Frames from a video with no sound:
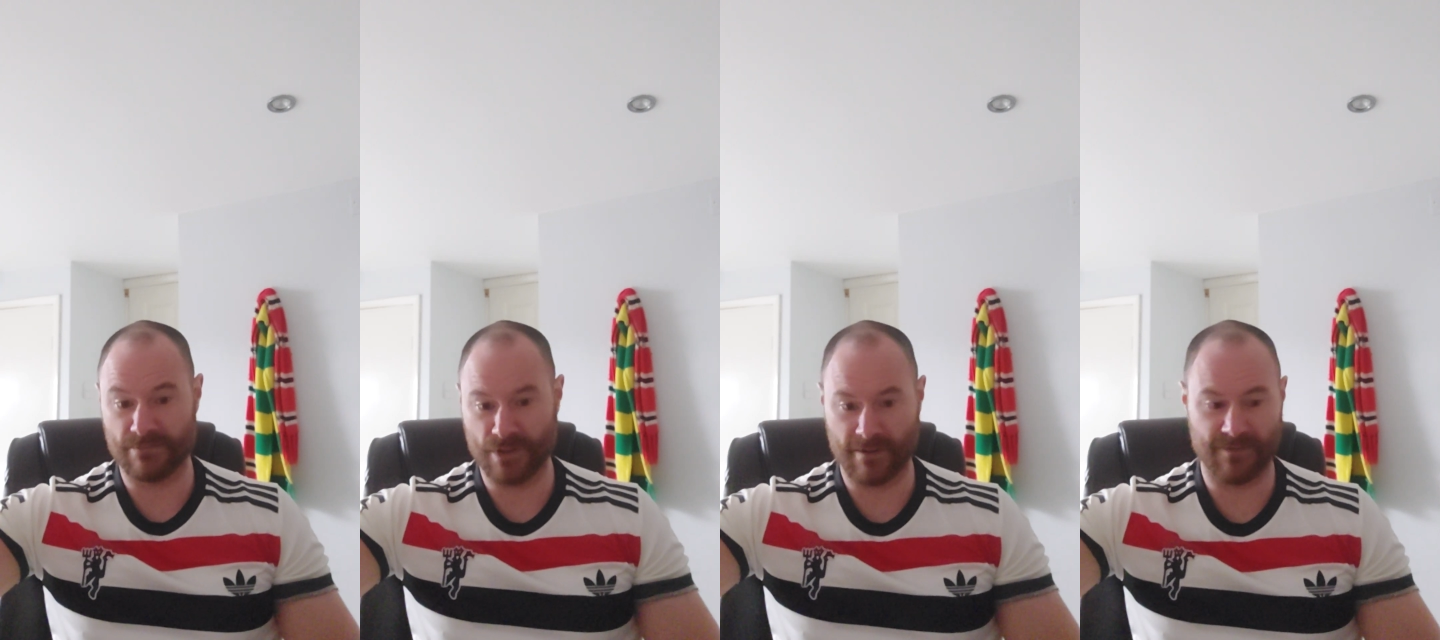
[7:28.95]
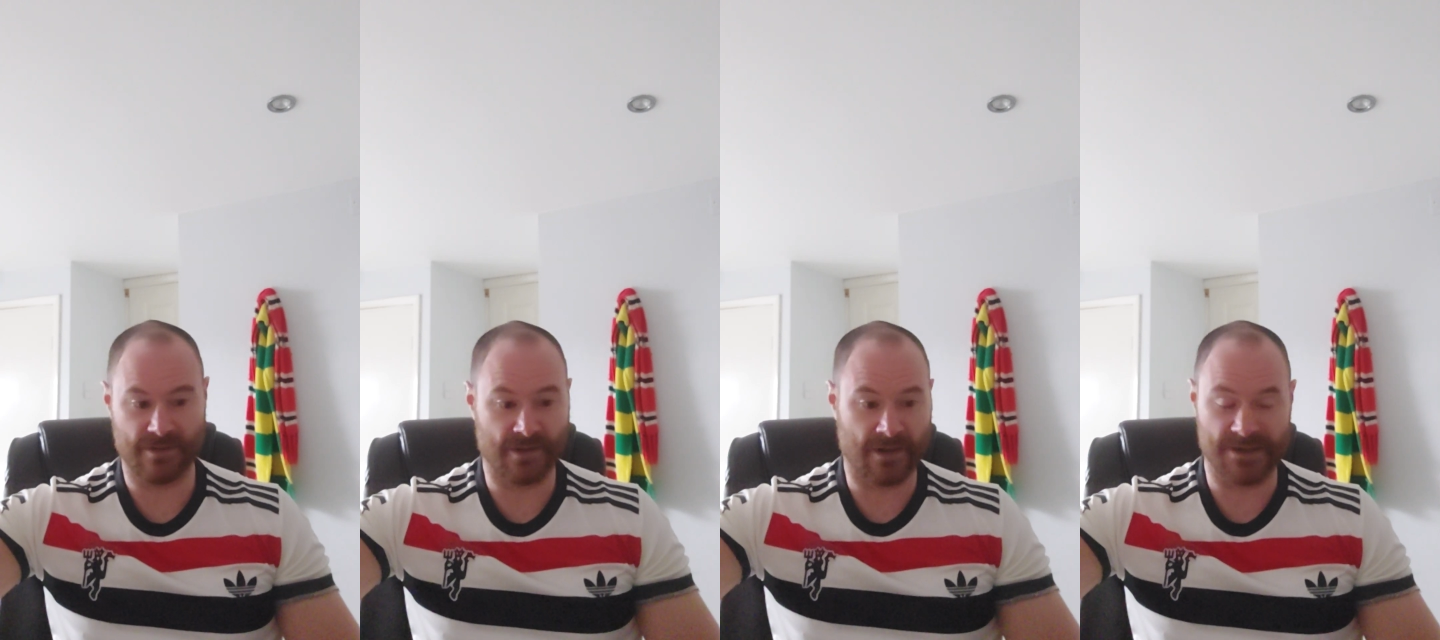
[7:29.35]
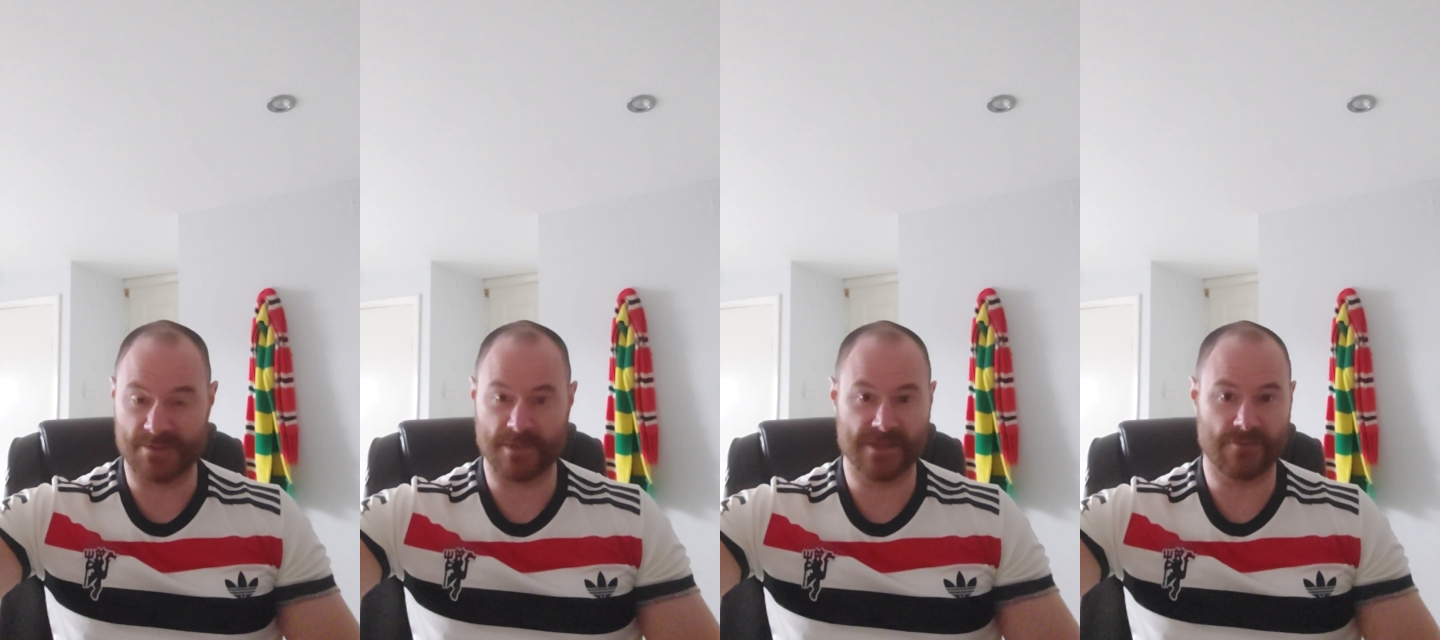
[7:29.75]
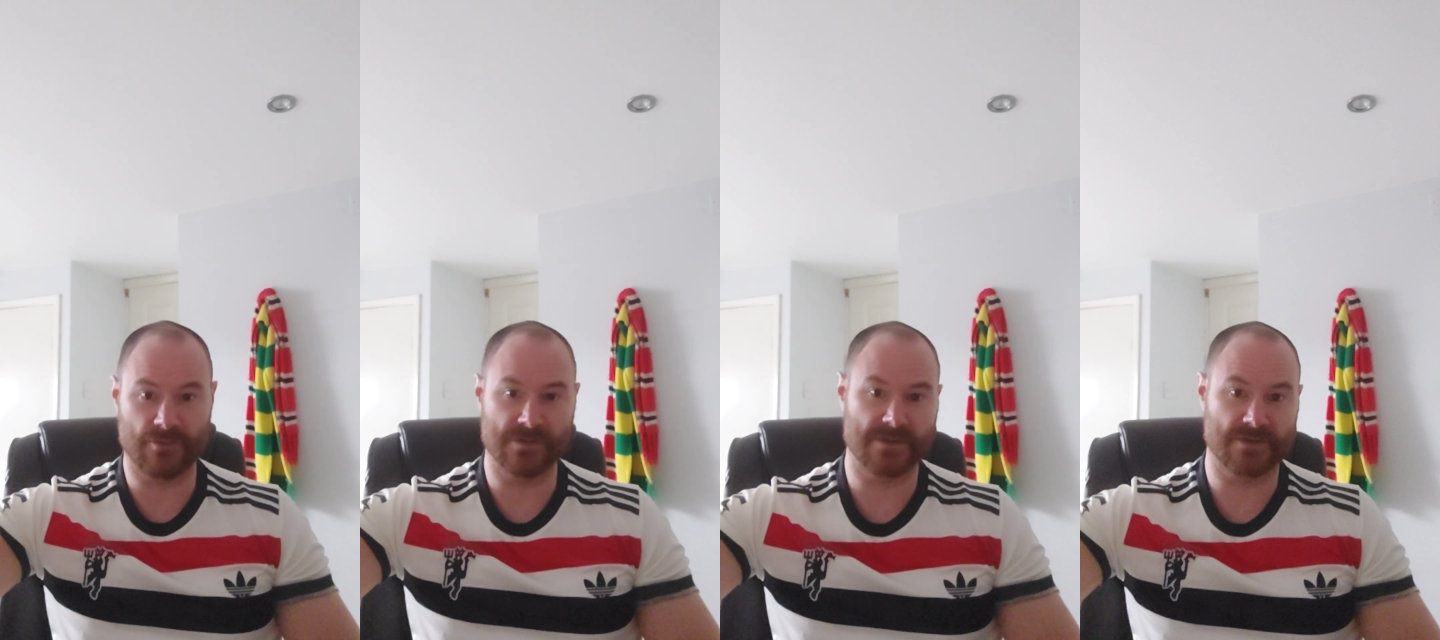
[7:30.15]
More often than not, that just means he
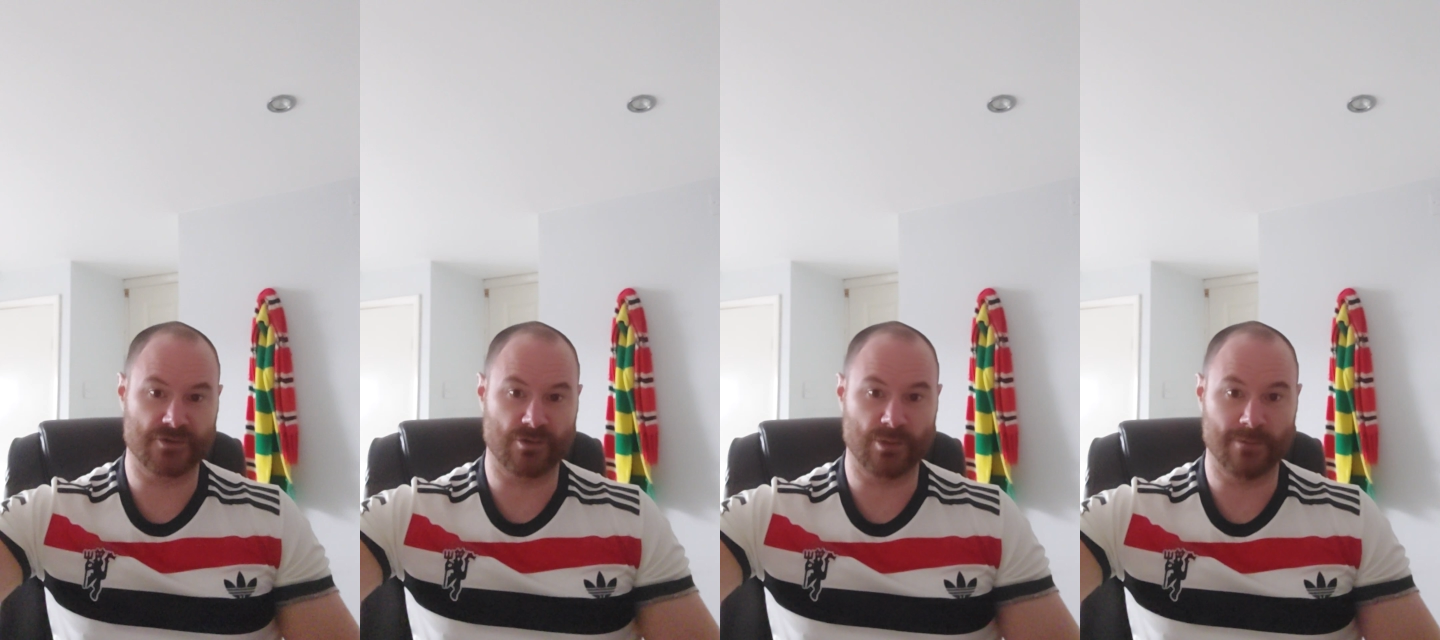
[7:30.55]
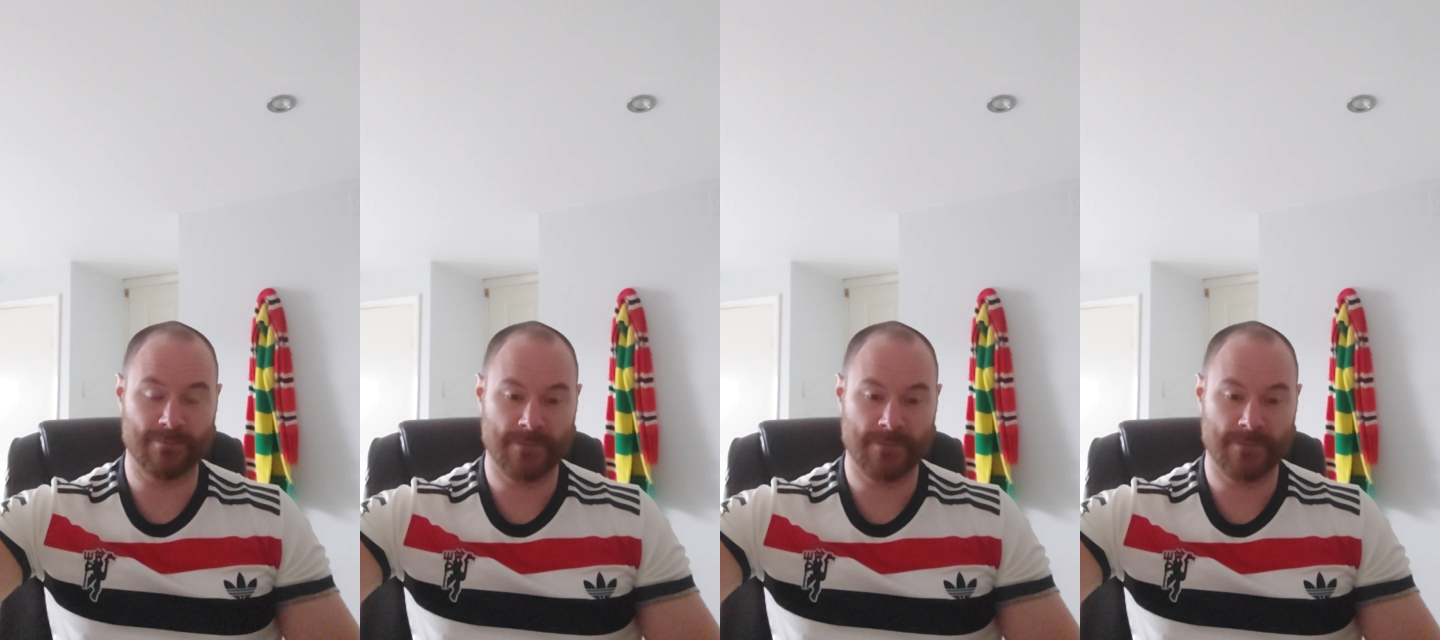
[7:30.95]
runs into trouble.